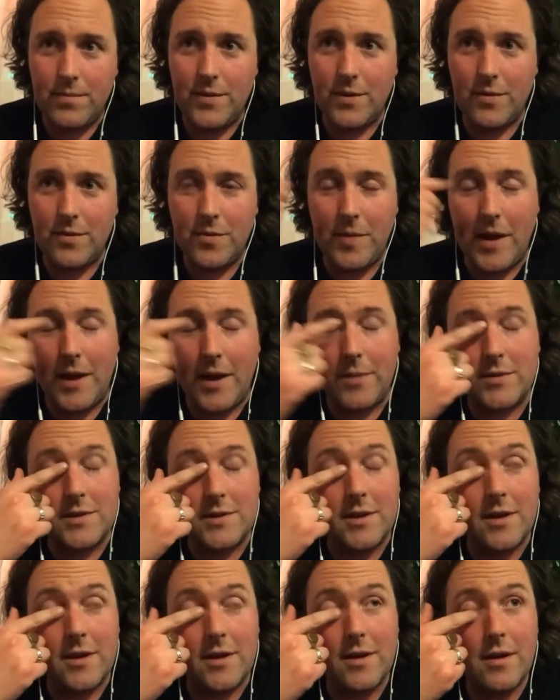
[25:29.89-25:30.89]
you know, the baddie was
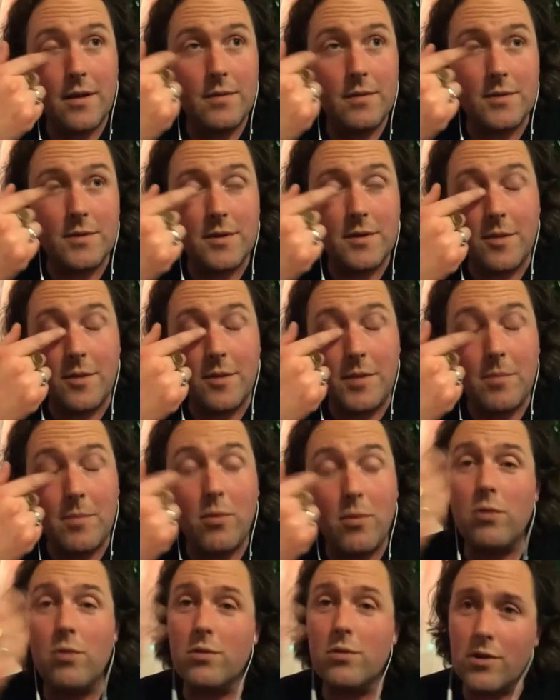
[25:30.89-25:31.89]
going to be a
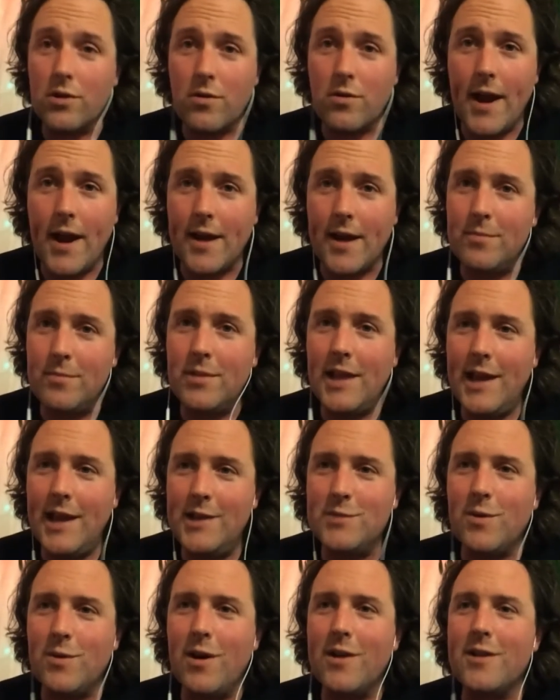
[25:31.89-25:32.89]
polar kraken
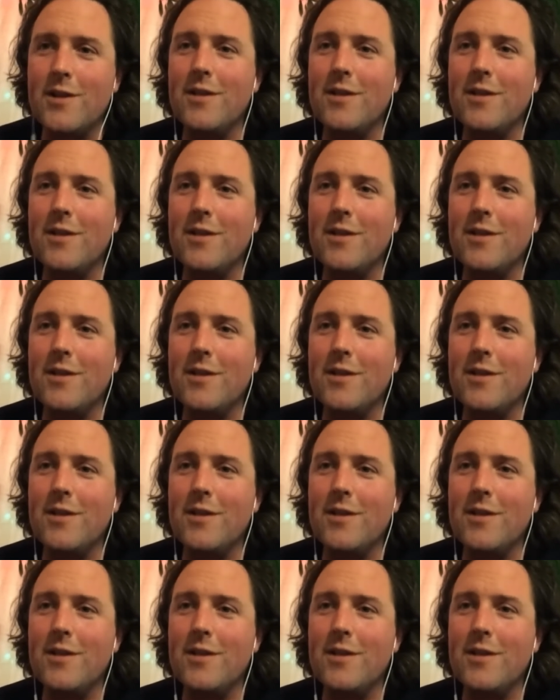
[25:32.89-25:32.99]
planeswalker.